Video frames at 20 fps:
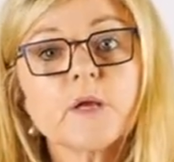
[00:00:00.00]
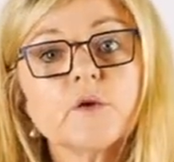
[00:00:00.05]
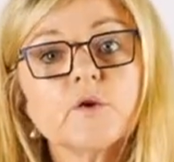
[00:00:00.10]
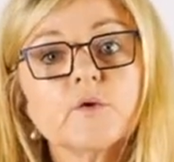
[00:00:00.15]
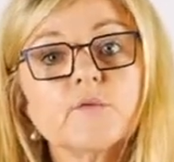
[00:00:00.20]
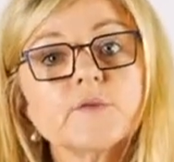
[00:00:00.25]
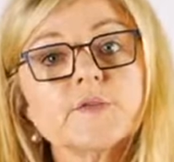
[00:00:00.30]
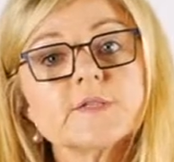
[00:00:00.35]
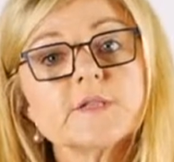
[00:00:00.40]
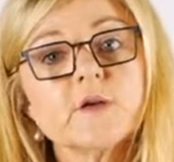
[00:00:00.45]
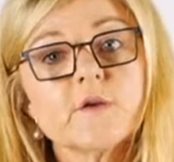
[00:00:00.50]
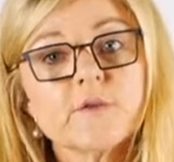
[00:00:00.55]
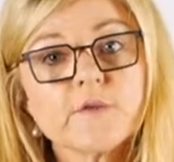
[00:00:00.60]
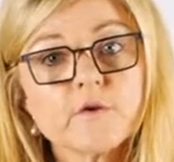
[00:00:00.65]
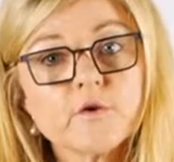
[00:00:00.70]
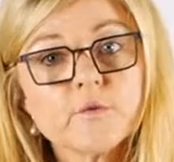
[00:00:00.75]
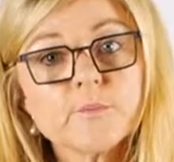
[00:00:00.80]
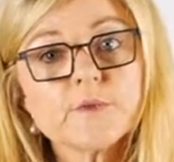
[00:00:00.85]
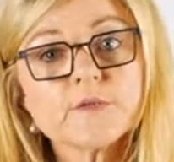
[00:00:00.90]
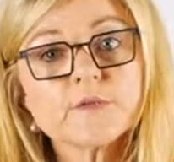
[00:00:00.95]
Your
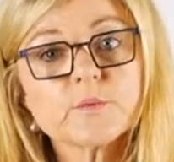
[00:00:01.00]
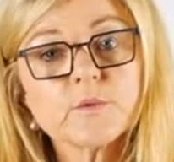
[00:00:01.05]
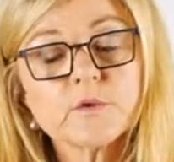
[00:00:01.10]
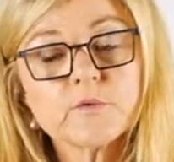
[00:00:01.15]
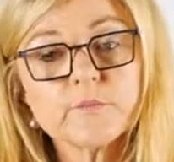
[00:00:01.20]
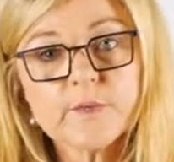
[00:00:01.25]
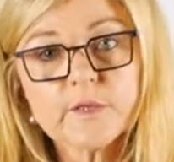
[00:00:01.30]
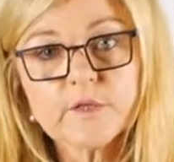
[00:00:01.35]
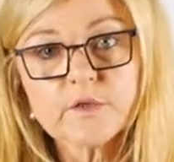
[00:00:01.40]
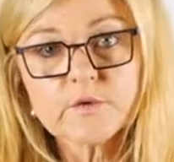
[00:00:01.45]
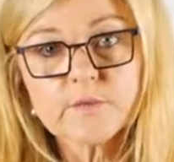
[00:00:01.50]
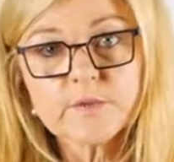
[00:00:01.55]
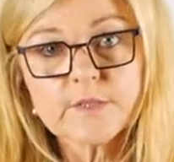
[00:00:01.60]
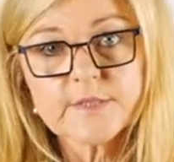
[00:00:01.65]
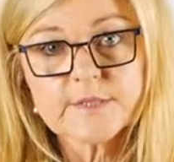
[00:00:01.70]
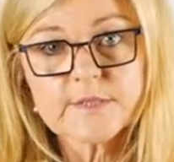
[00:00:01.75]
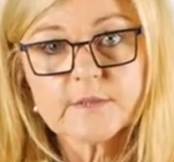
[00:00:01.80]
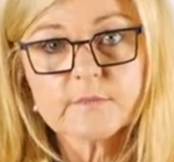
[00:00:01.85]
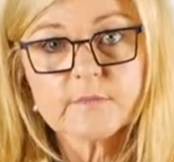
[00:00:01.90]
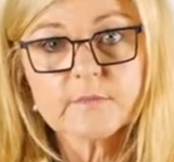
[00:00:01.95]
physiotherapist will have been doing
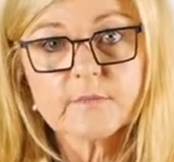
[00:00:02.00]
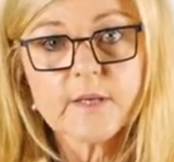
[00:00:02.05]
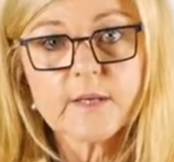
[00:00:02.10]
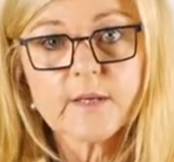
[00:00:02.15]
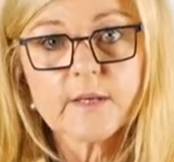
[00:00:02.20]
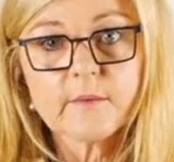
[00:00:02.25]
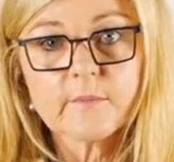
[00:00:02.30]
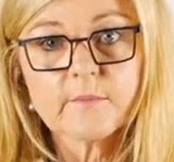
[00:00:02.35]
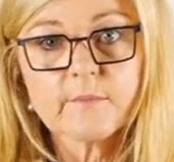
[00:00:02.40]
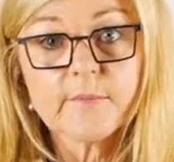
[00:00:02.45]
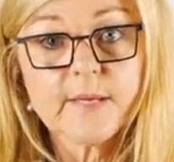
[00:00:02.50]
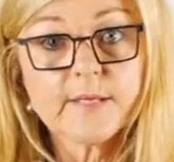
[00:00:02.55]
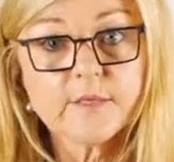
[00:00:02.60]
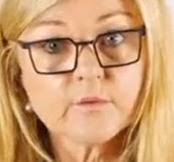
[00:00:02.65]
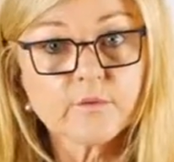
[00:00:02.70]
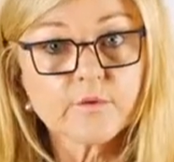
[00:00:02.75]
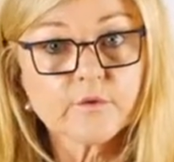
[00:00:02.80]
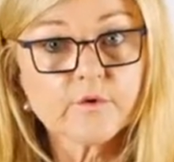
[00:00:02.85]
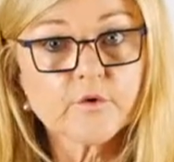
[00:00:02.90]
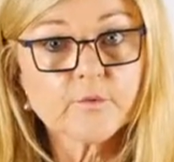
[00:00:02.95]
some
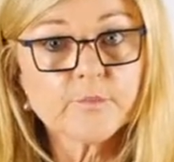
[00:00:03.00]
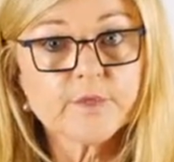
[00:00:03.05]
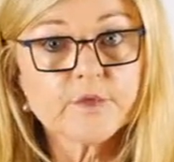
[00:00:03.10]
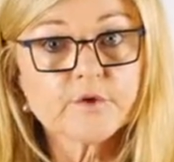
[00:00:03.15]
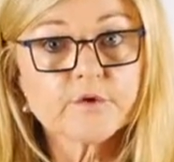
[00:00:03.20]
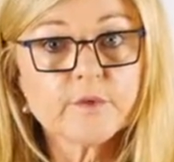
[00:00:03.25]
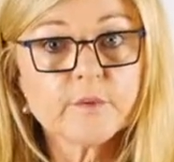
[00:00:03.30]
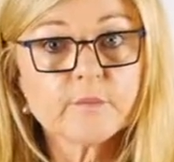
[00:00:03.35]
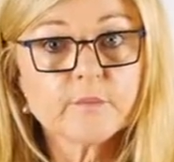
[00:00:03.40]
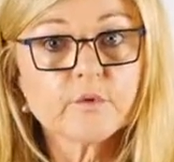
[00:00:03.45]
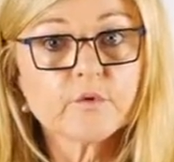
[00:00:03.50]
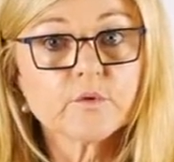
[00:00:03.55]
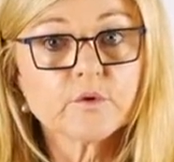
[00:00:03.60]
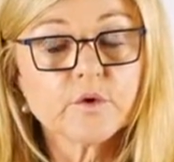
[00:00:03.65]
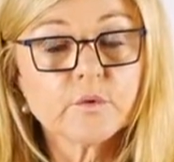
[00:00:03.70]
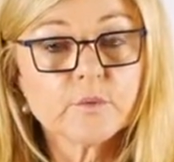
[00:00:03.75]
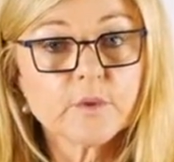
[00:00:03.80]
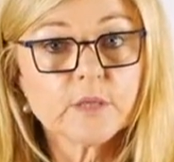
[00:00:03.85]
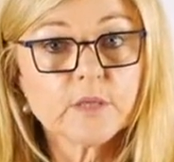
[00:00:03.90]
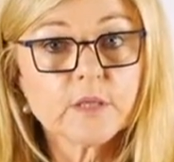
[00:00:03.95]
manual therapy treatment on
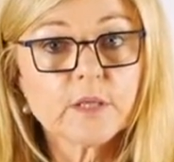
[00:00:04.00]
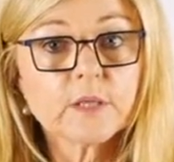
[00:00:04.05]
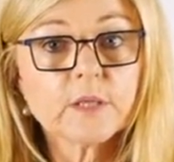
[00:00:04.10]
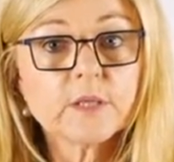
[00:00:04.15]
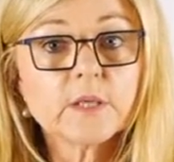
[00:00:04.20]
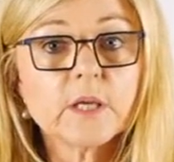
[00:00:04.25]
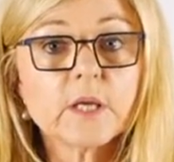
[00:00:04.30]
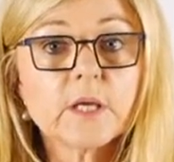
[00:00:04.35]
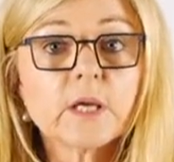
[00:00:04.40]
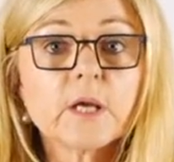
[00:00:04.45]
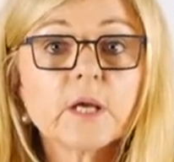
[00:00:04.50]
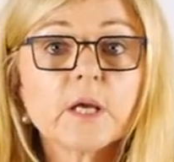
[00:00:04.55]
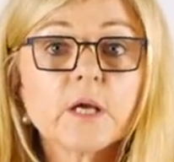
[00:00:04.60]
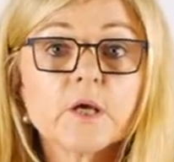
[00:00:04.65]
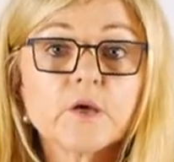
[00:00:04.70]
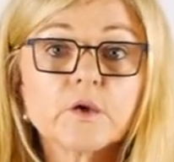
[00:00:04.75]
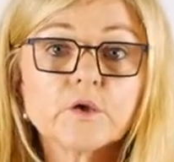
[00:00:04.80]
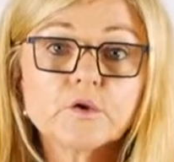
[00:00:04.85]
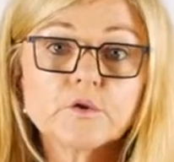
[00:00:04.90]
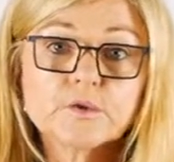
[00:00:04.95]
you in the clinic
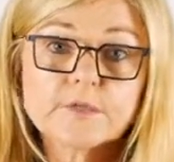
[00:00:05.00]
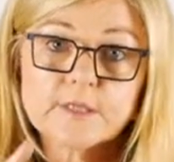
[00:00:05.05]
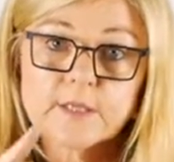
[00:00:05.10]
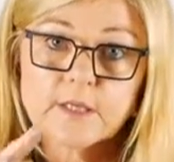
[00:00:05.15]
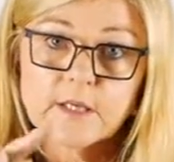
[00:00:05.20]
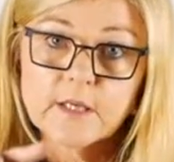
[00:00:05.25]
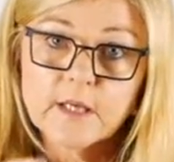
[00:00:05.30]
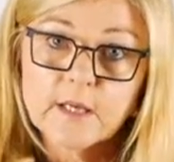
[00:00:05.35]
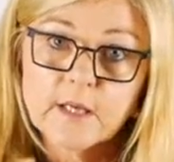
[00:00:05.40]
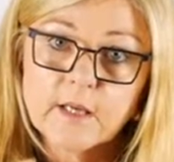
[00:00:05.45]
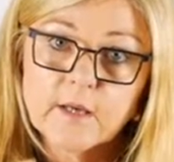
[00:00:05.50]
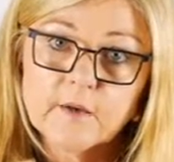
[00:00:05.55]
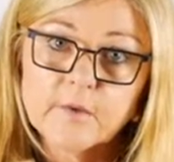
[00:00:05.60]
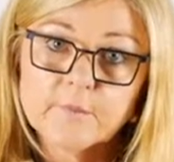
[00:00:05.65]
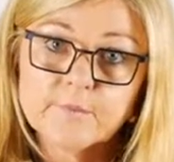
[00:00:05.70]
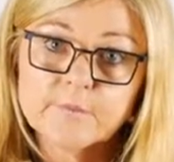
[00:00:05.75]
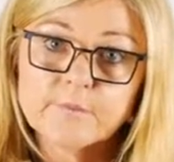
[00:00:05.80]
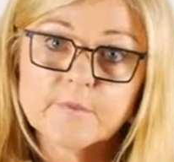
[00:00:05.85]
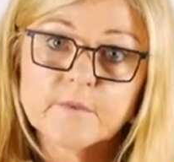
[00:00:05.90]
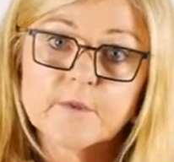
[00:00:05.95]
using
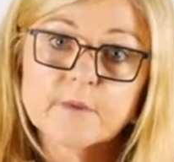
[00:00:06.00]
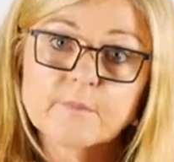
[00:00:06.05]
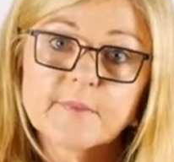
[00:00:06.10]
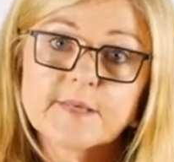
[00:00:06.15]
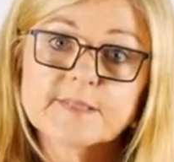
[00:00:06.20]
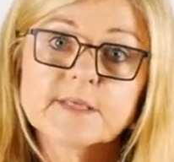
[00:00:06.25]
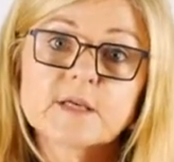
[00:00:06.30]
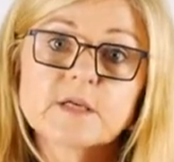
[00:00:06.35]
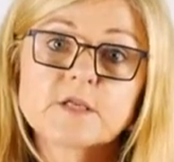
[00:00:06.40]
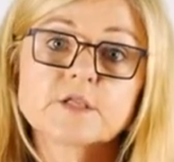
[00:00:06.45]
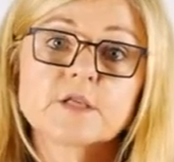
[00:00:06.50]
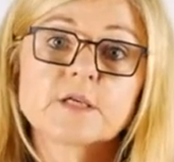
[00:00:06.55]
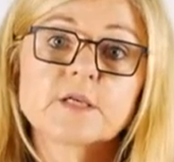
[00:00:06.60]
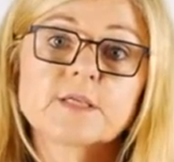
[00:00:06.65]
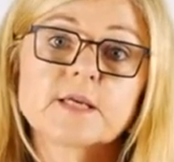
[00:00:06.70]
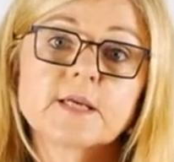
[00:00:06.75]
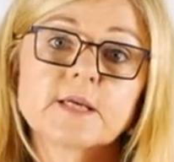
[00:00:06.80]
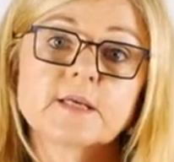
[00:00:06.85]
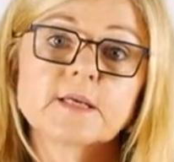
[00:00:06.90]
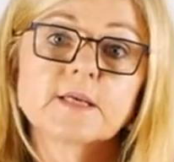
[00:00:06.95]
massaging
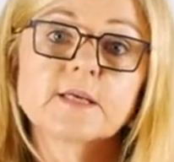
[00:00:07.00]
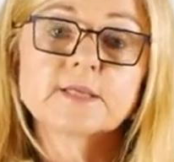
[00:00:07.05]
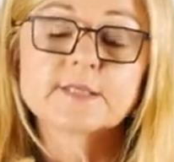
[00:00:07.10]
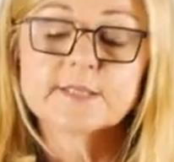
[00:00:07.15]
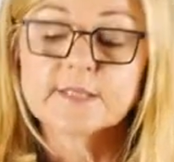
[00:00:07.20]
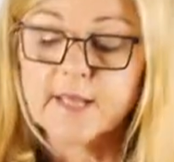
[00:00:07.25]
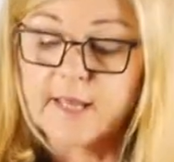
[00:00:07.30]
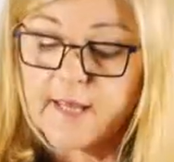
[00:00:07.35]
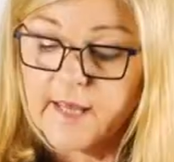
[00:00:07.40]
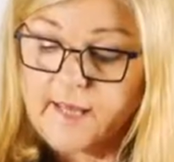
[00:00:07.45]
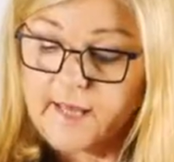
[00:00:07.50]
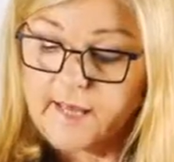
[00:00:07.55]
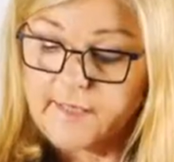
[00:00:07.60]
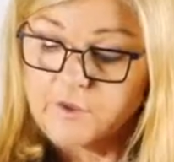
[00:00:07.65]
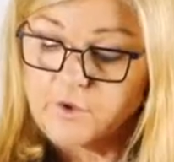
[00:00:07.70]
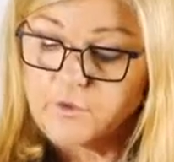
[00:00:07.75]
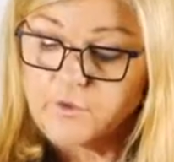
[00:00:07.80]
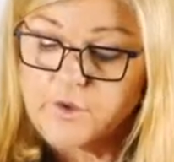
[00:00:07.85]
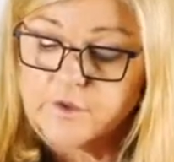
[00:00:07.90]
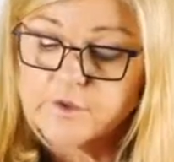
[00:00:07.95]
techniques, and
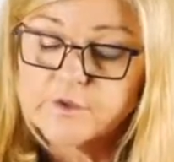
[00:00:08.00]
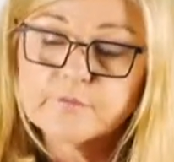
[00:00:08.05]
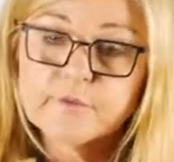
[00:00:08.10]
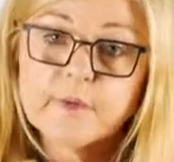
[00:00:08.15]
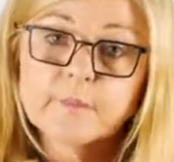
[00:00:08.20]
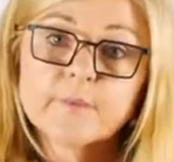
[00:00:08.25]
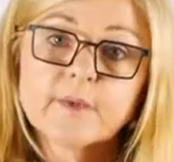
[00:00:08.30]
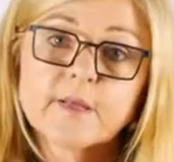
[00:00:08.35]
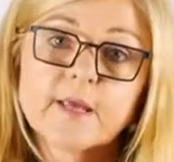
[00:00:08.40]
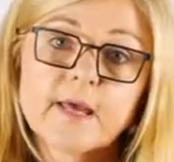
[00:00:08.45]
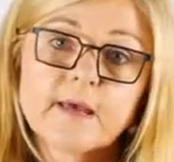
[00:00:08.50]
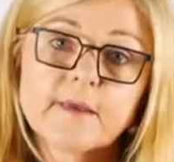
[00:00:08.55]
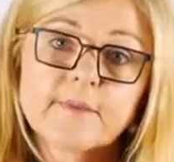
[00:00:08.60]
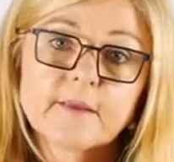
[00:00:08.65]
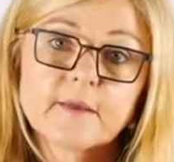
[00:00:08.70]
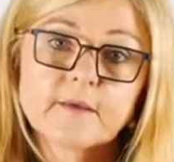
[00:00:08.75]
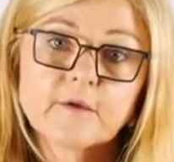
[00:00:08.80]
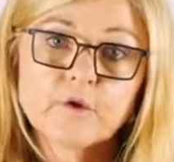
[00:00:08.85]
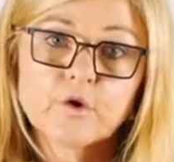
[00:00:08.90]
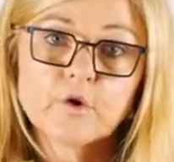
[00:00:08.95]
you're going to replicate
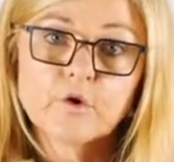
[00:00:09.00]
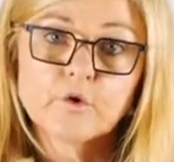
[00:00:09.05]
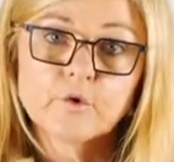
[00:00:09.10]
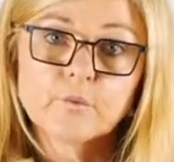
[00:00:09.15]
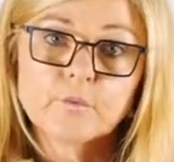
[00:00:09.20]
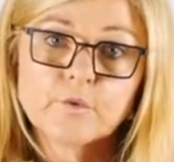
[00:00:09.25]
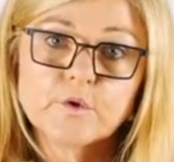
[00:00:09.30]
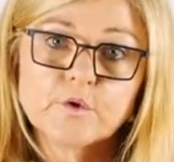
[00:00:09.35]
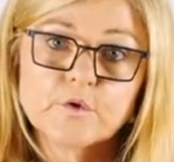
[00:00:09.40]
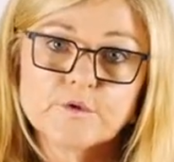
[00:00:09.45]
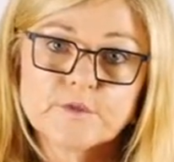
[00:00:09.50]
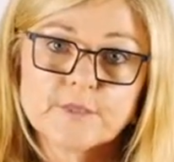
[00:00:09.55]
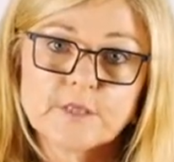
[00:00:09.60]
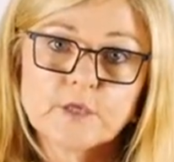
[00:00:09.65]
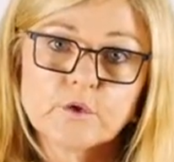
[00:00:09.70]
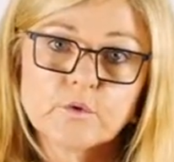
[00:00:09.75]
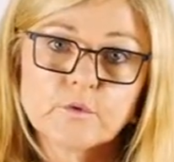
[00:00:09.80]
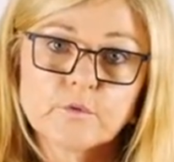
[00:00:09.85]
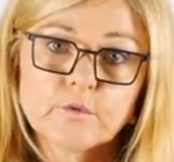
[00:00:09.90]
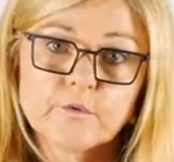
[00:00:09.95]
that at home using
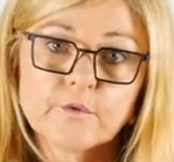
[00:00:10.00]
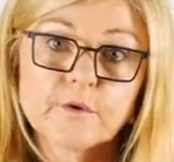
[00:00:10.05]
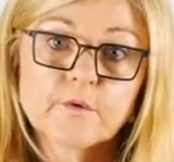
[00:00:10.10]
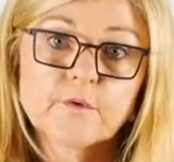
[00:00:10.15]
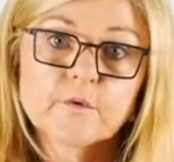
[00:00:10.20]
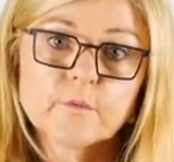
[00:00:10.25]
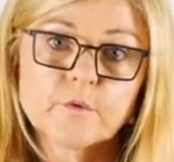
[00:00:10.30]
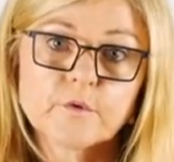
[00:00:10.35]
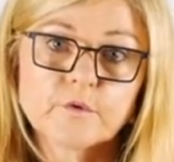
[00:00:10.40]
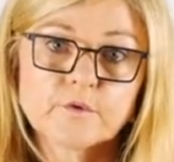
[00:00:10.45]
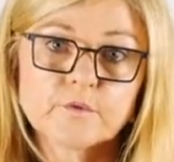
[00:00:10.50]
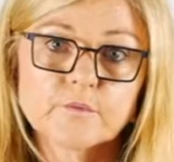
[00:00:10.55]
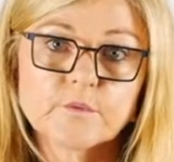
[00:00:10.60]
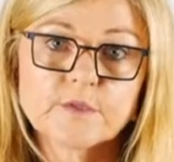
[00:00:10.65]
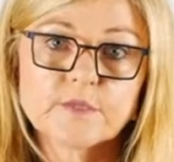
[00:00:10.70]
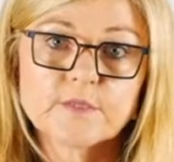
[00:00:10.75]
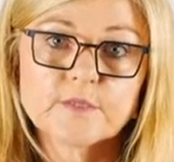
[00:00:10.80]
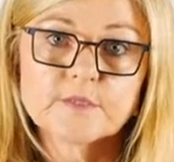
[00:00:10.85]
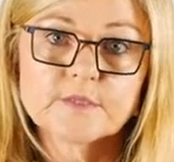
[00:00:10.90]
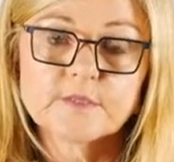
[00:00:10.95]
your Therawand,
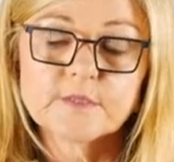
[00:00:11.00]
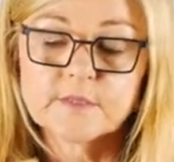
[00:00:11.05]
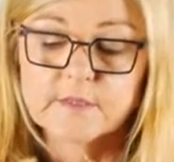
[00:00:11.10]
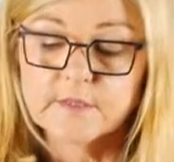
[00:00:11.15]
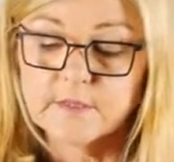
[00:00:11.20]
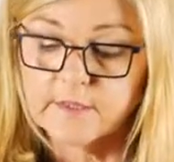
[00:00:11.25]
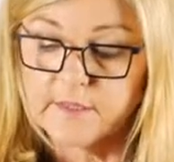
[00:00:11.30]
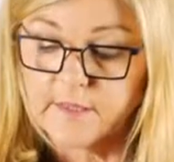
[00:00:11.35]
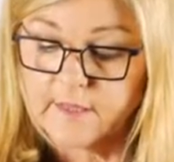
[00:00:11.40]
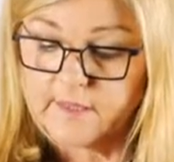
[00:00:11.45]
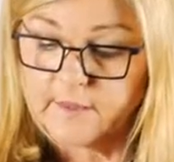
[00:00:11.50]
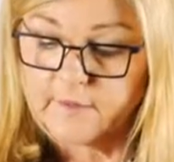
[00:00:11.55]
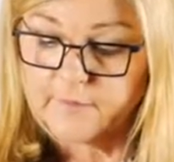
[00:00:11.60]
which is the